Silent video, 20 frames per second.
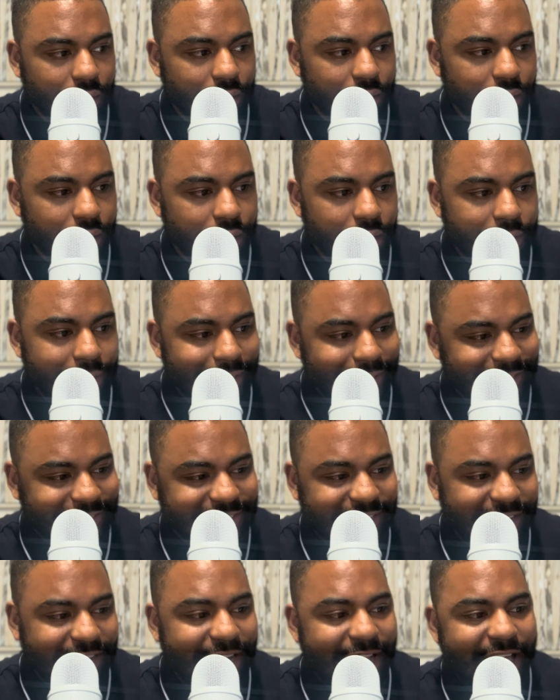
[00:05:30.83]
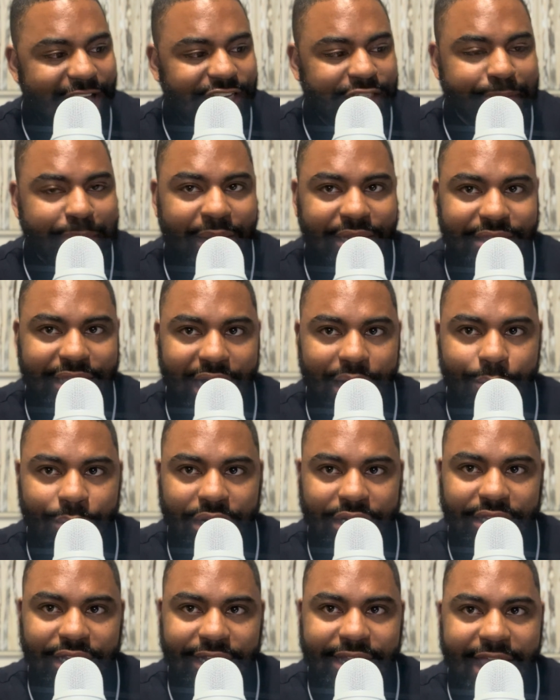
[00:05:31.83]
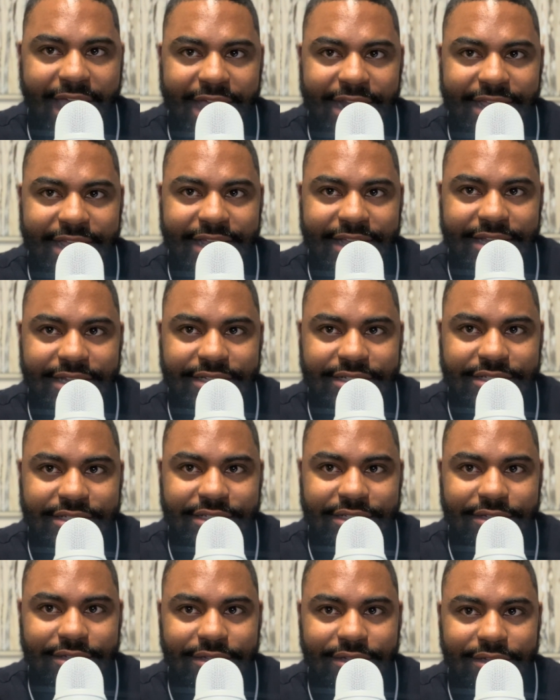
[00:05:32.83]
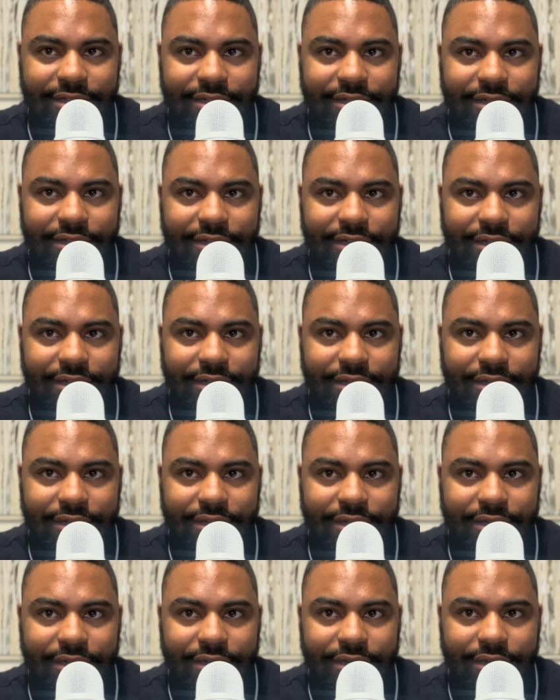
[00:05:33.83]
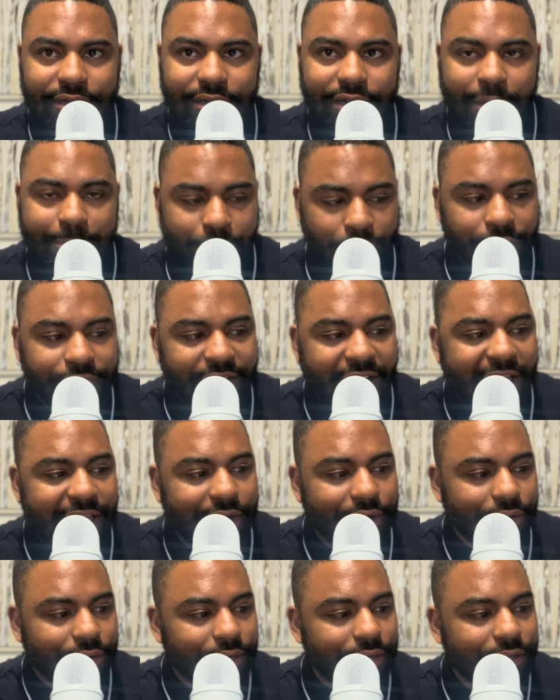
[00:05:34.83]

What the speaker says: The second aspect that I want to look at is a provider.